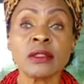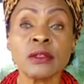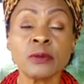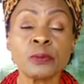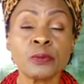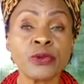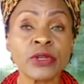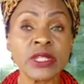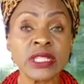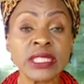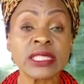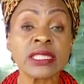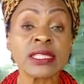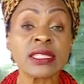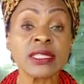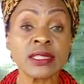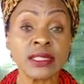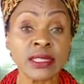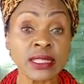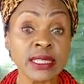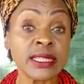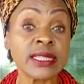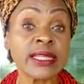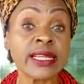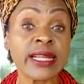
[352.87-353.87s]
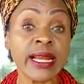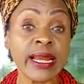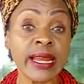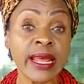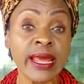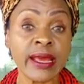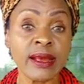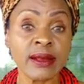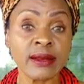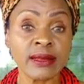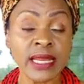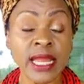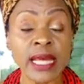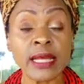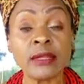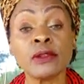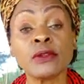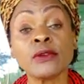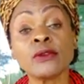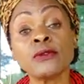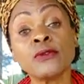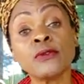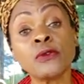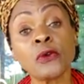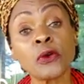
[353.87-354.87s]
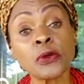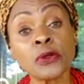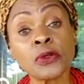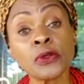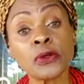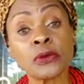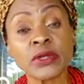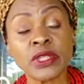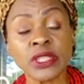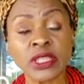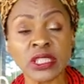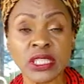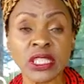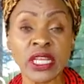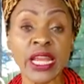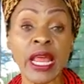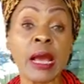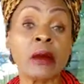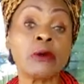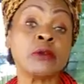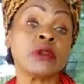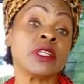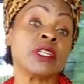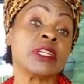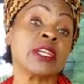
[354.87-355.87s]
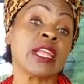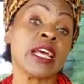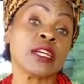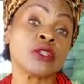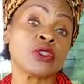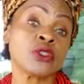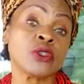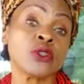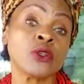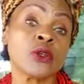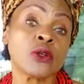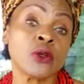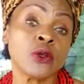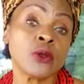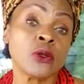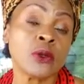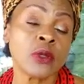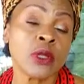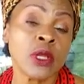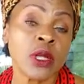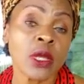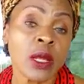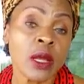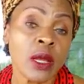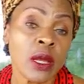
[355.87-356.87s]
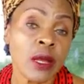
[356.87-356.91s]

the president declared that the voodoo is now the national